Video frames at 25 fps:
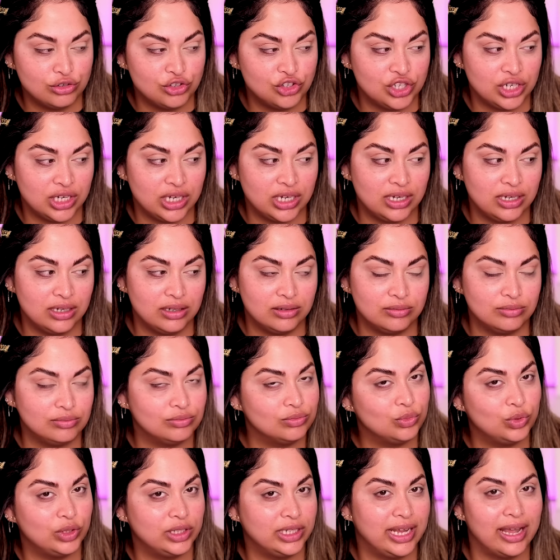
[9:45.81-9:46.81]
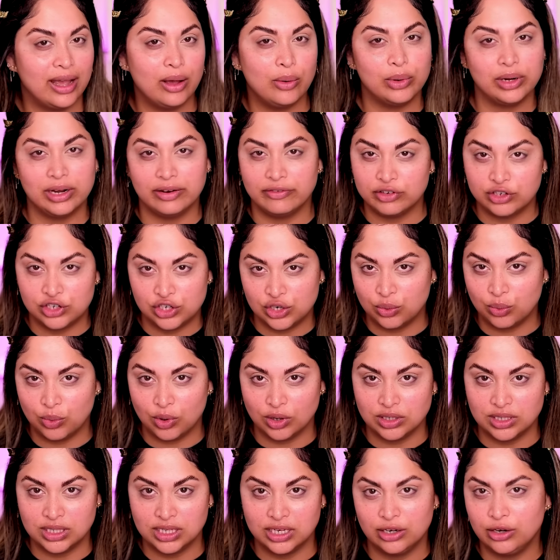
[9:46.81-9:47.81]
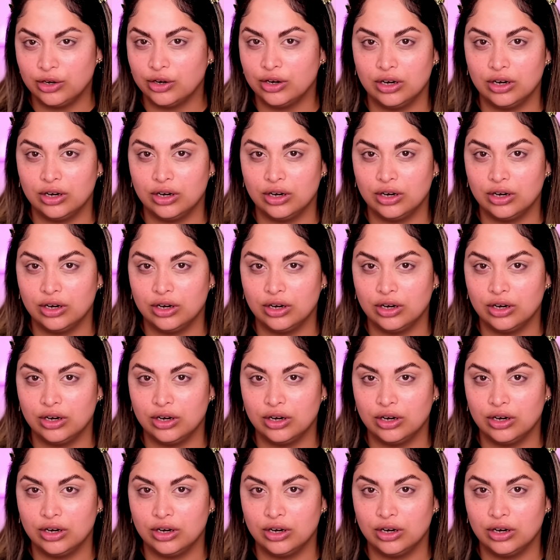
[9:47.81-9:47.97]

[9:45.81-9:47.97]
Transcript: she would get whatever she wanted.